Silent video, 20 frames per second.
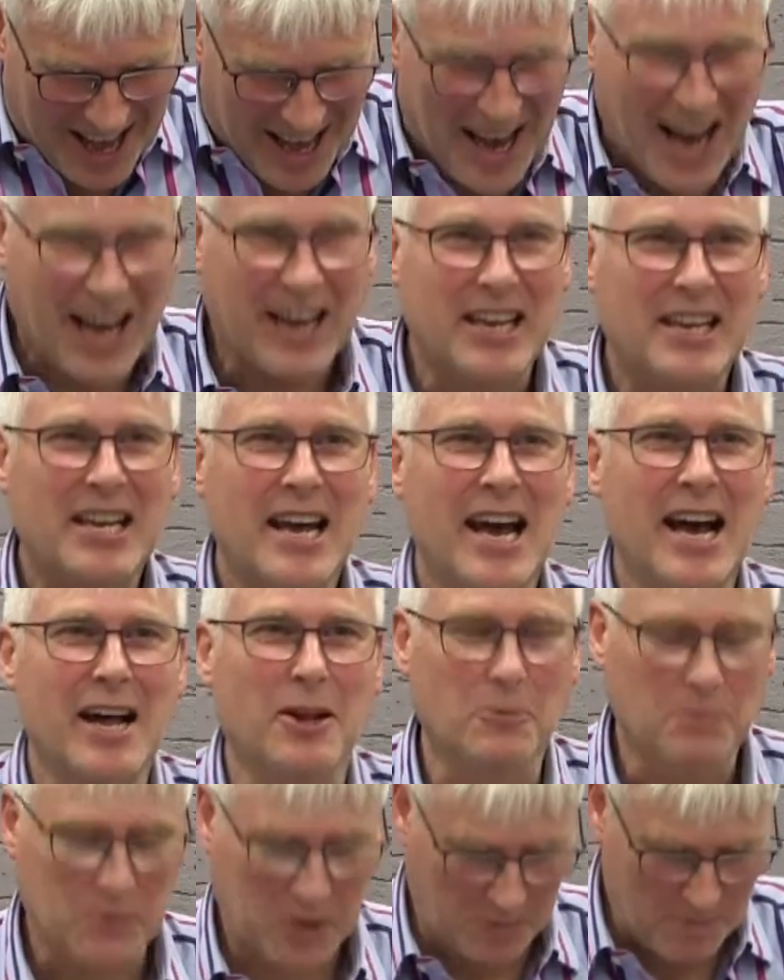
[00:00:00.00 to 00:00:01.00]
And it
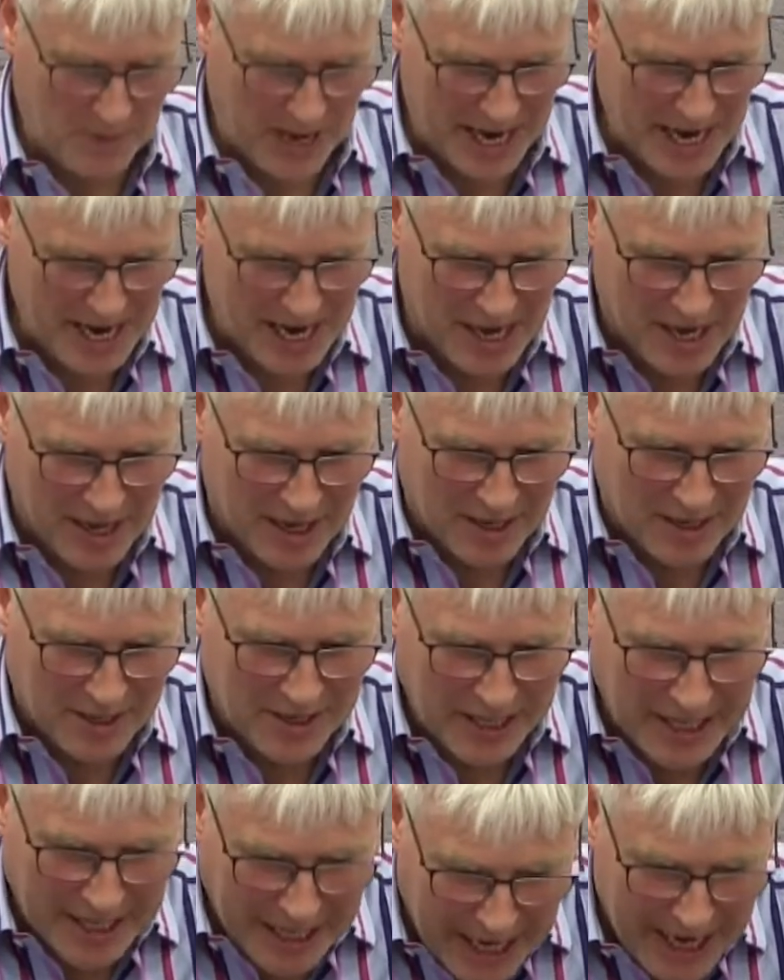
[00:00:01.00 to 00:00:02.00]
helps me
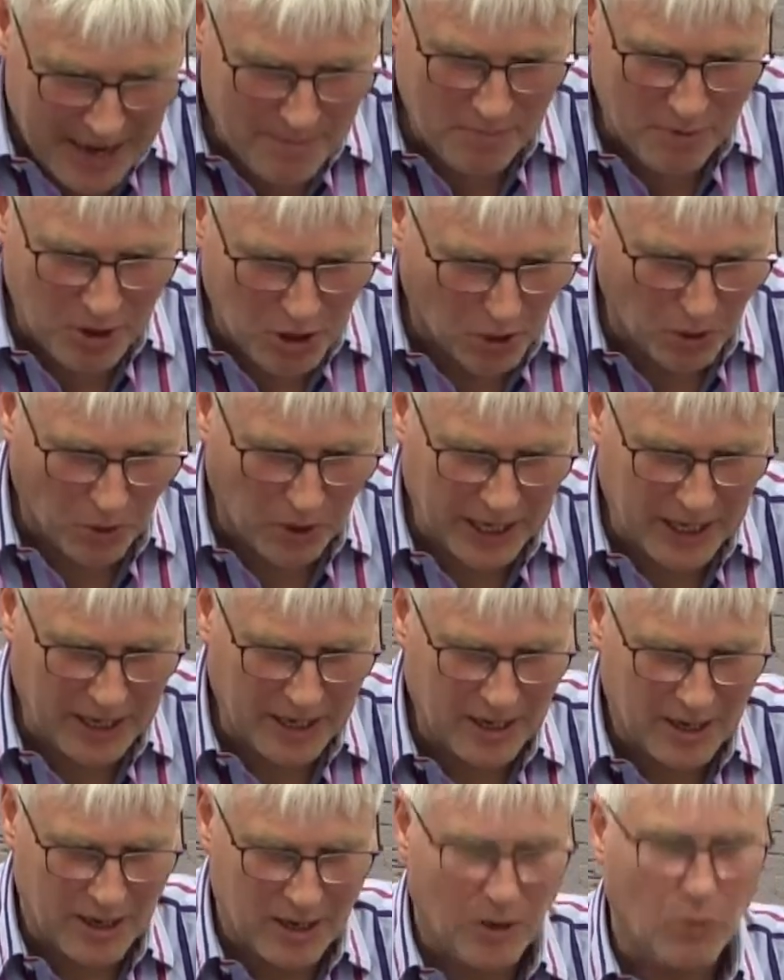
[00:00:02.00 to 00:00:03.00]
to keep going
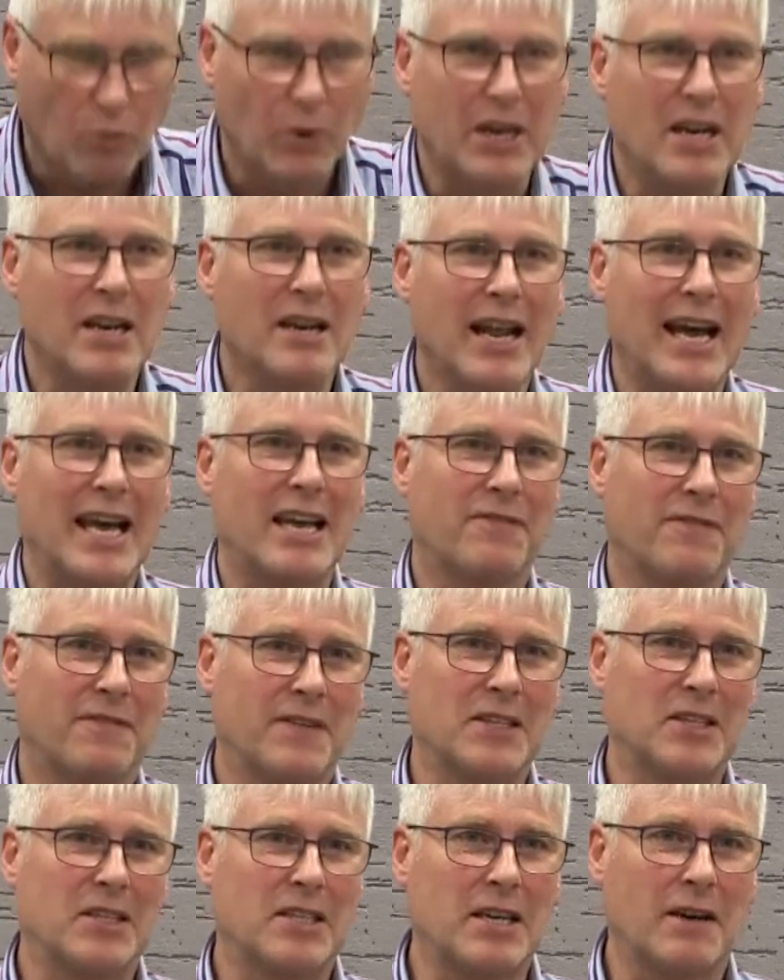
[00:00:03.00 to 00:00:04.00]
when life
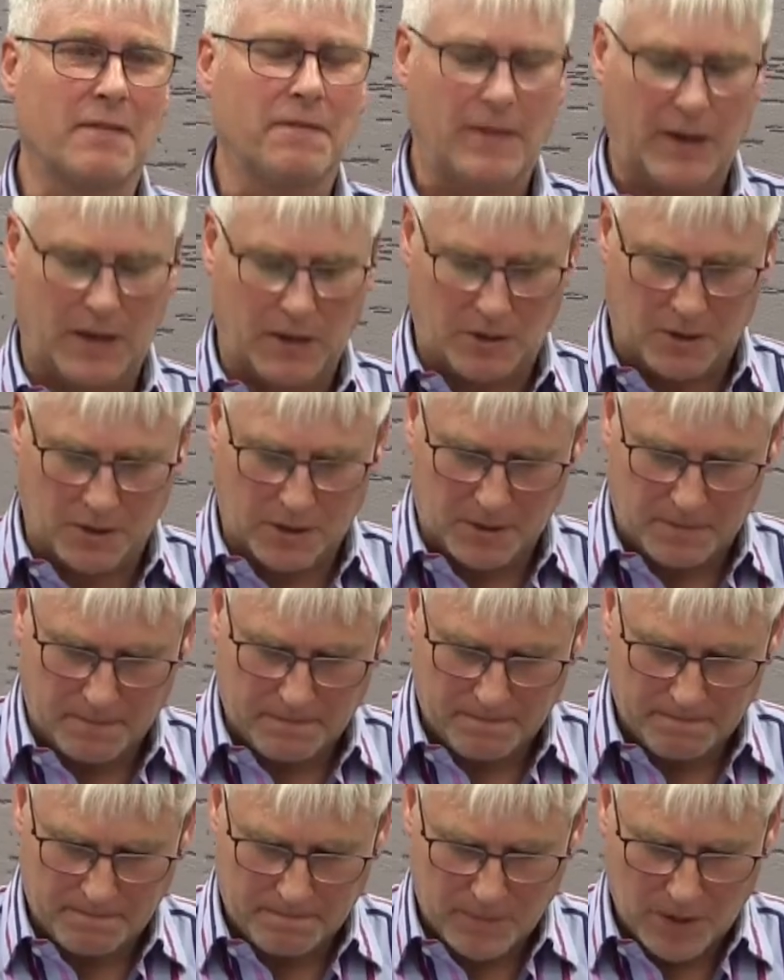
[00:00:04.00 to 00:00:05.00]
is difficult,
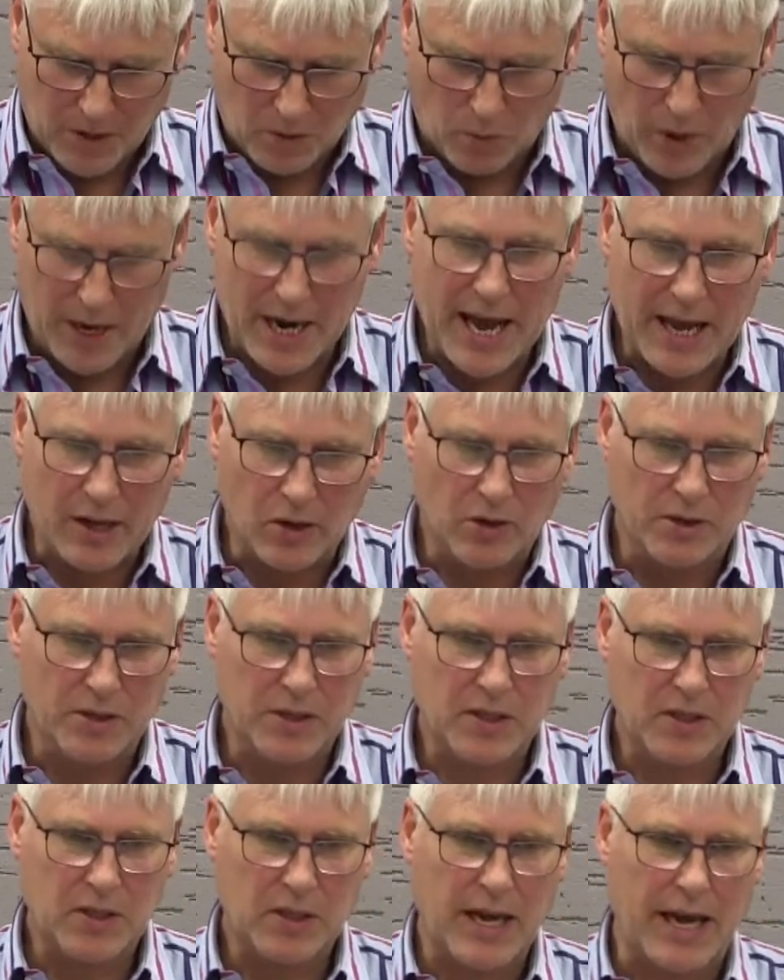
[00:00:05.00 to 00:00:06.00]
when
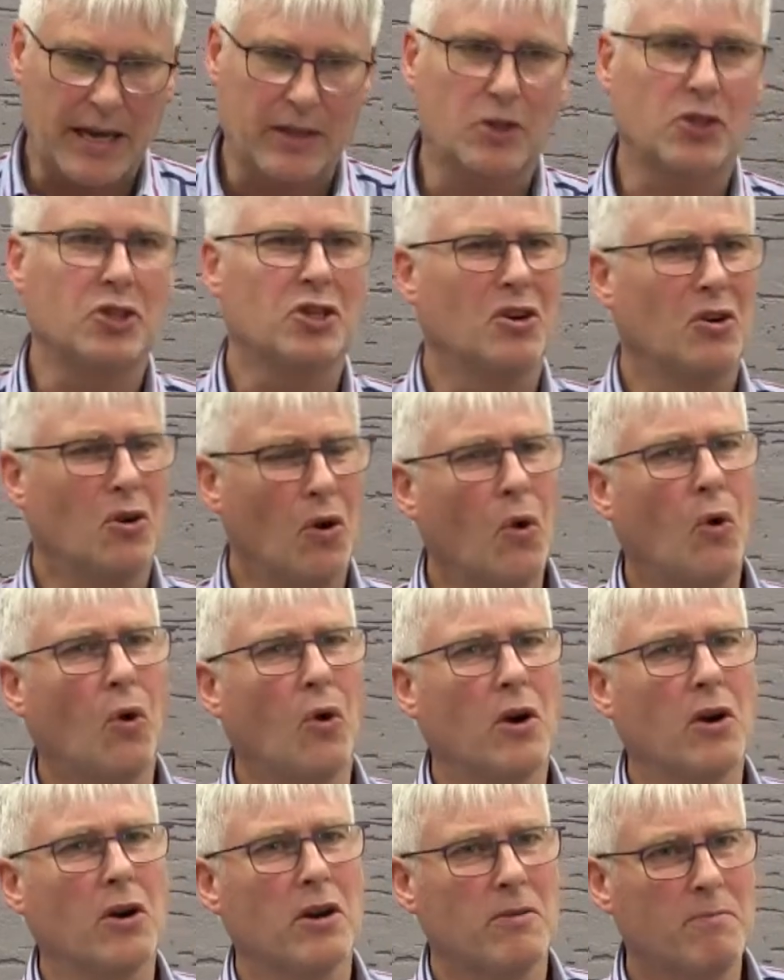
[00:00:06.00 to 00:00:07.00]
illness hits
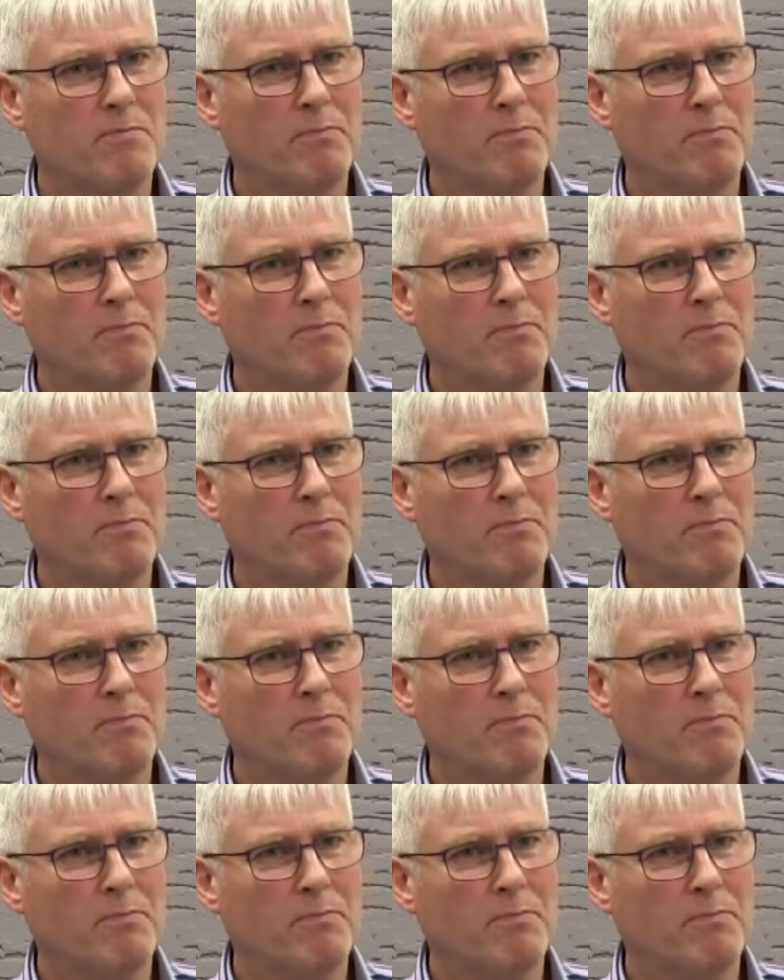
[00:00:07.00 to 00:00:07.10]
or